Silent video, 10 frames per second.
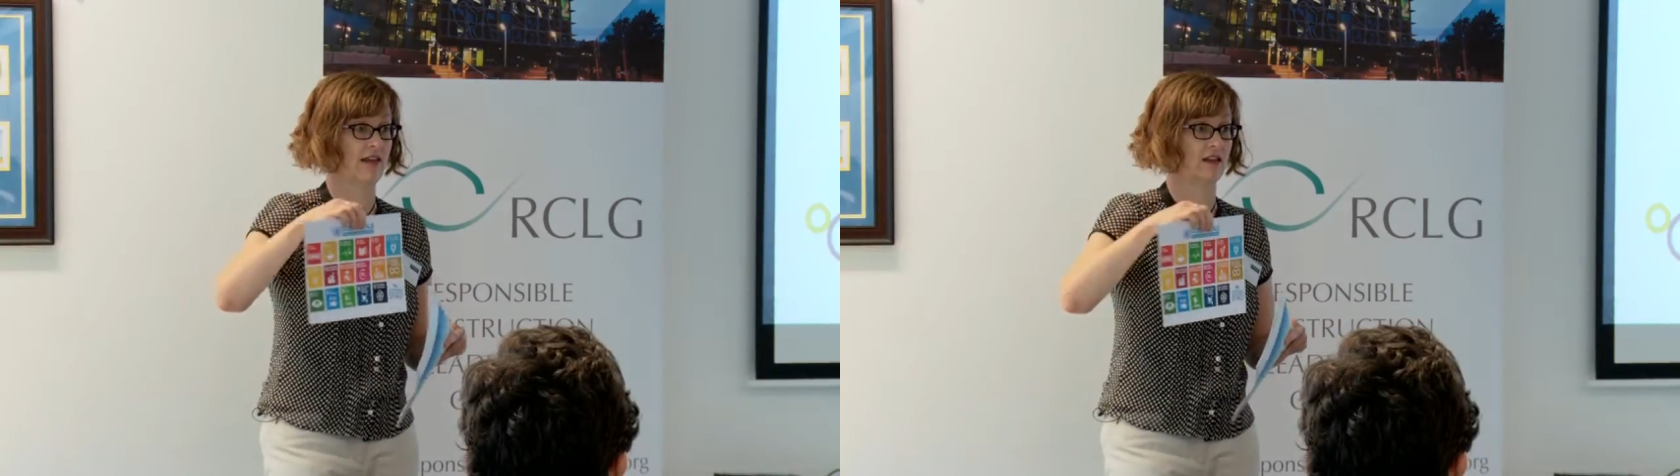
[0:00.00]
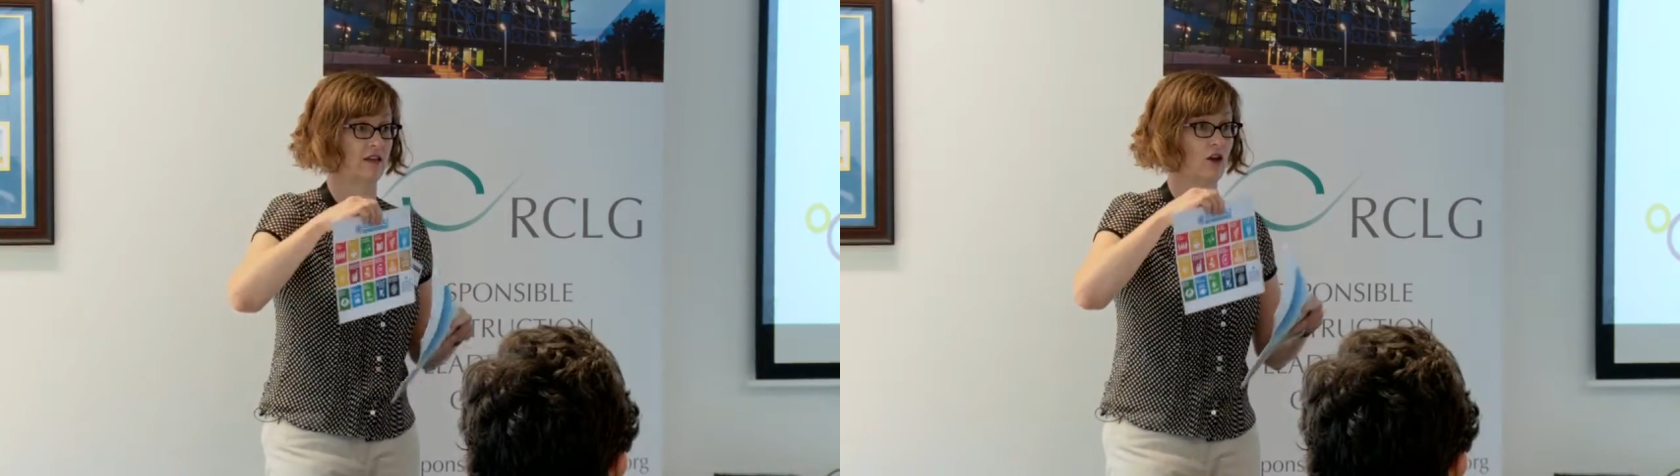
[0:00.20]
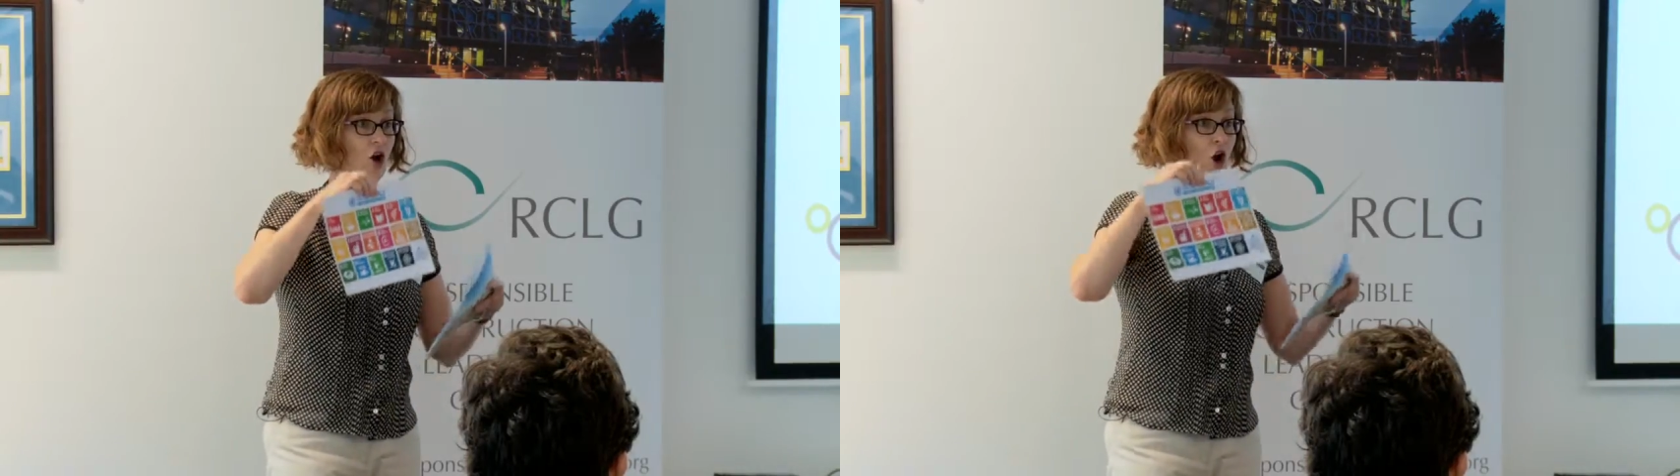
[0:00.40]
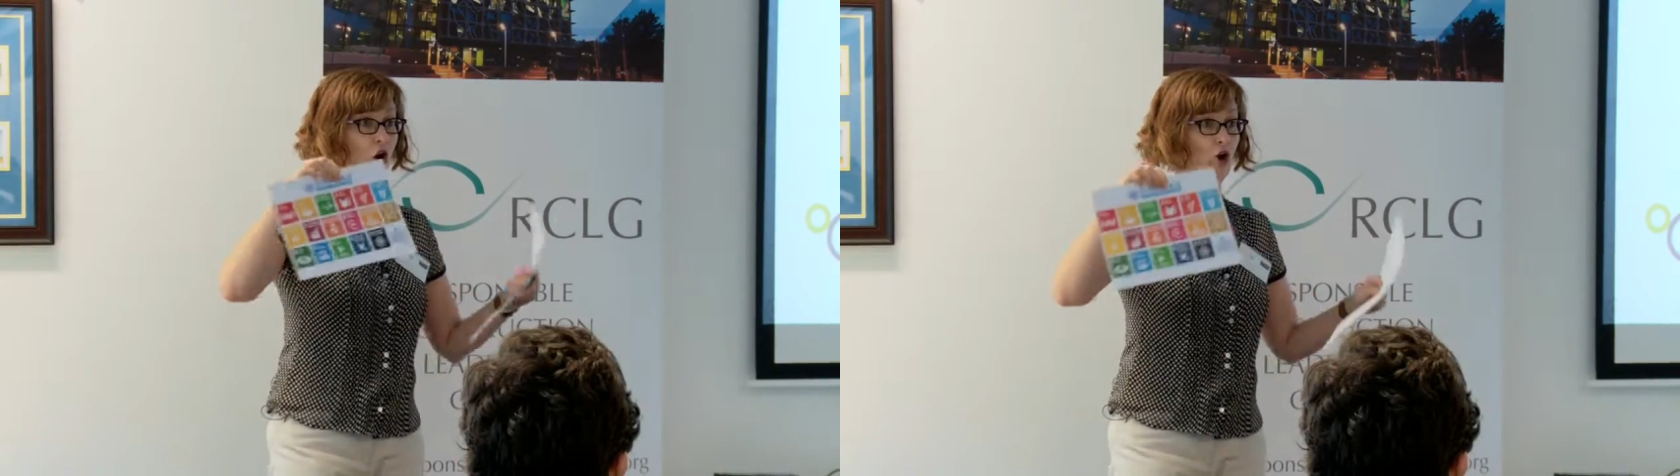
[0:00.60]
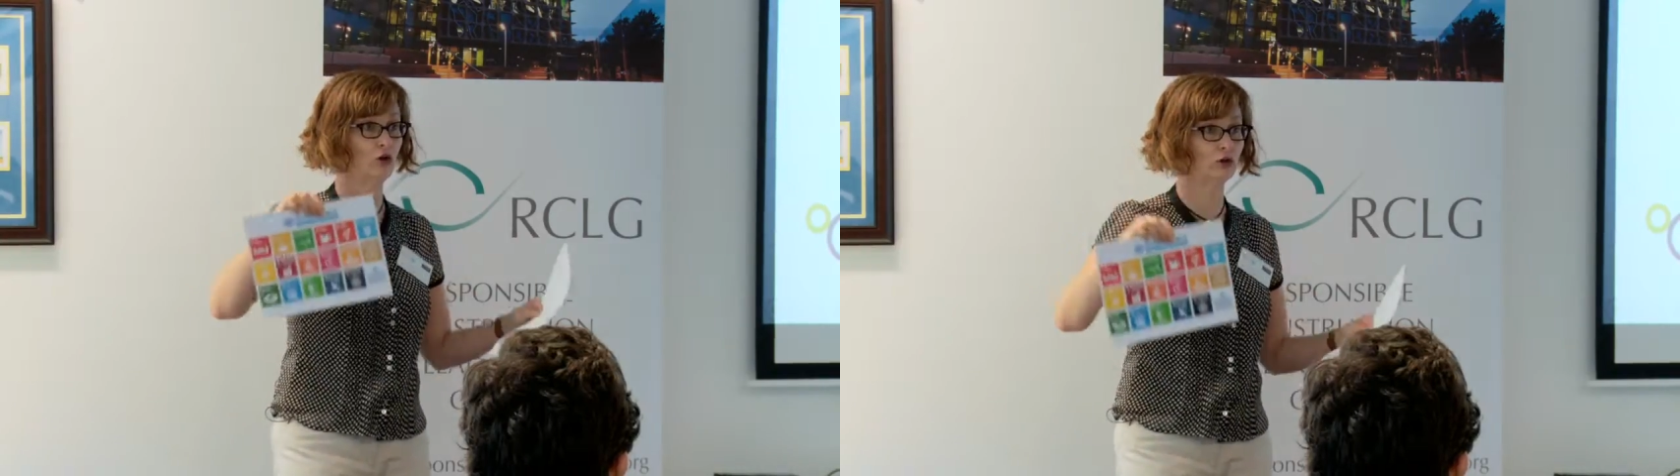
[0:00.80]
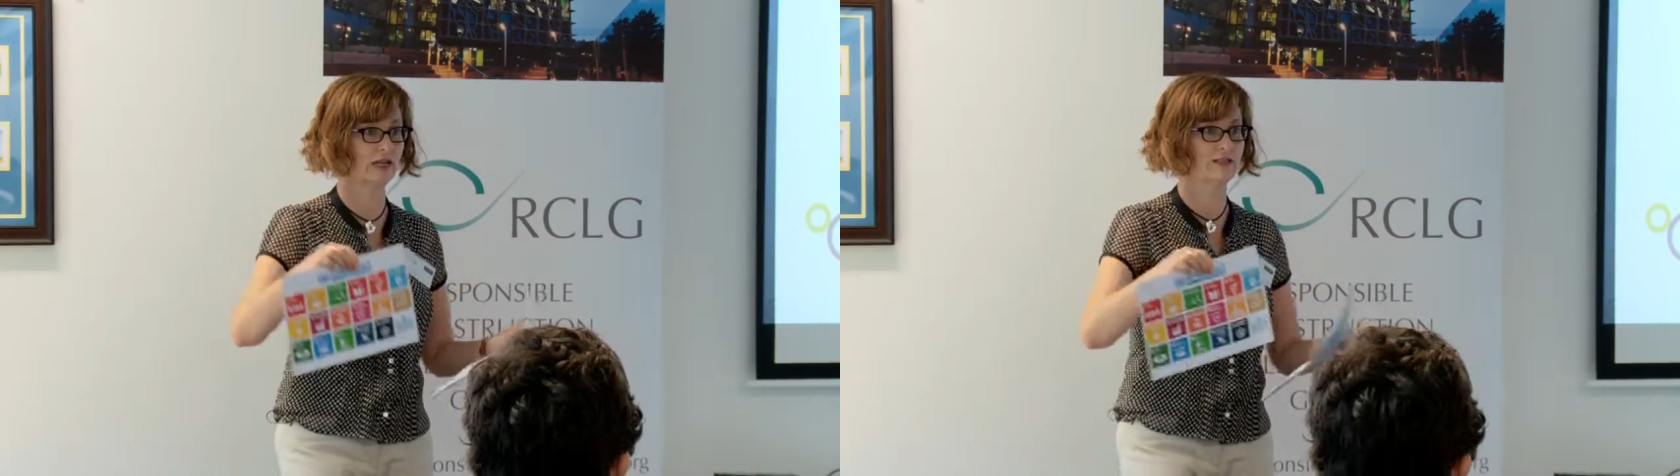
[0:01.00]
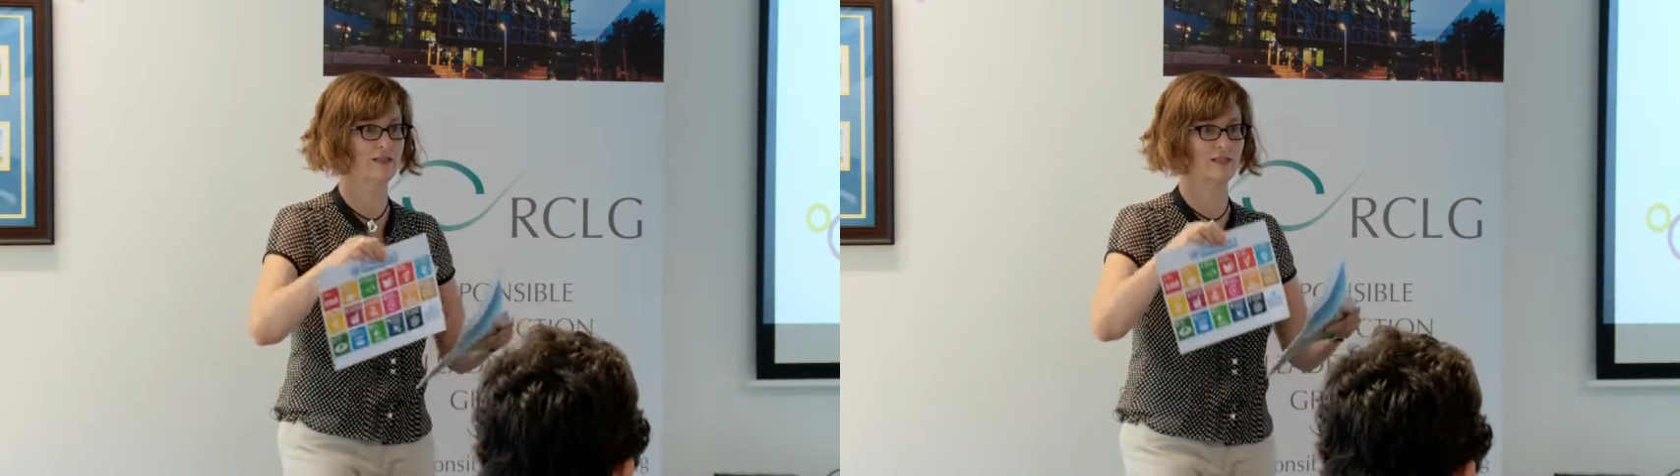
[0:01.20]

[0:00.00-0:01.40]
that can hold us in